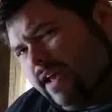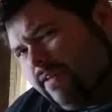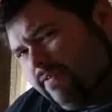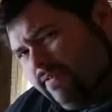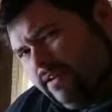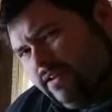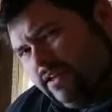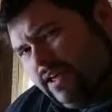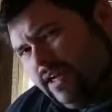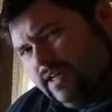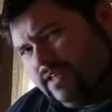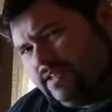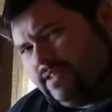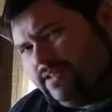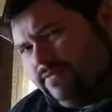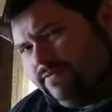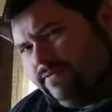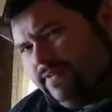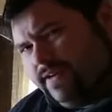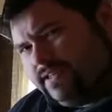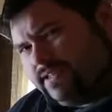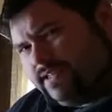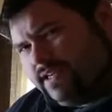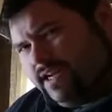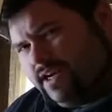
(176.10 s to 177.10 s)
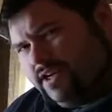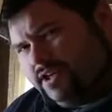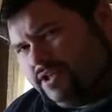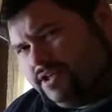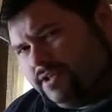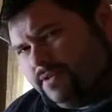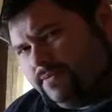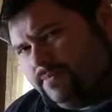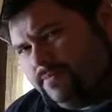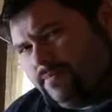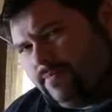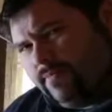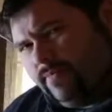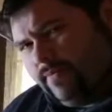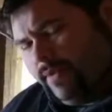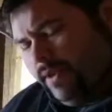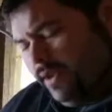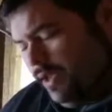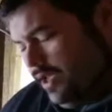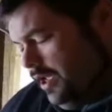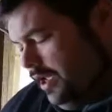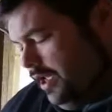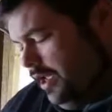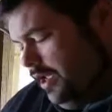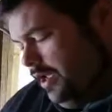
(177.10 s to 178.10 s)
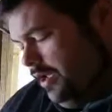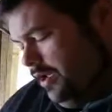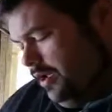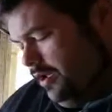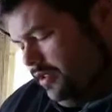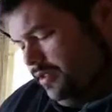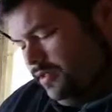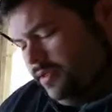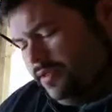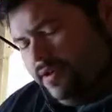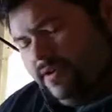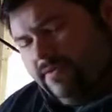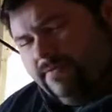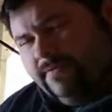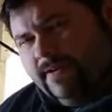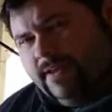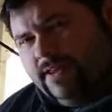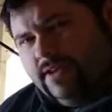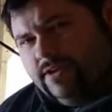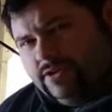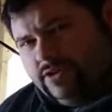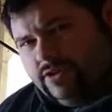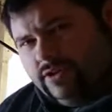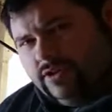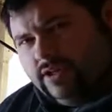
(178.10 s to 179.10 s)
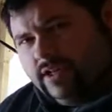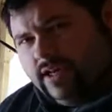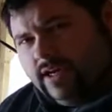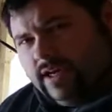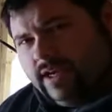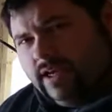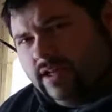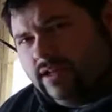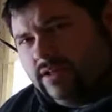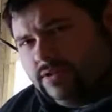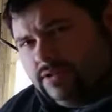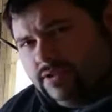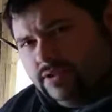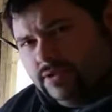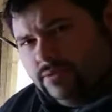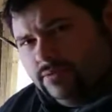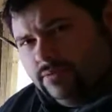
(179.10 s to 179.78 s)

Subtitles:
a heavy lice infestation, their feathers look like hell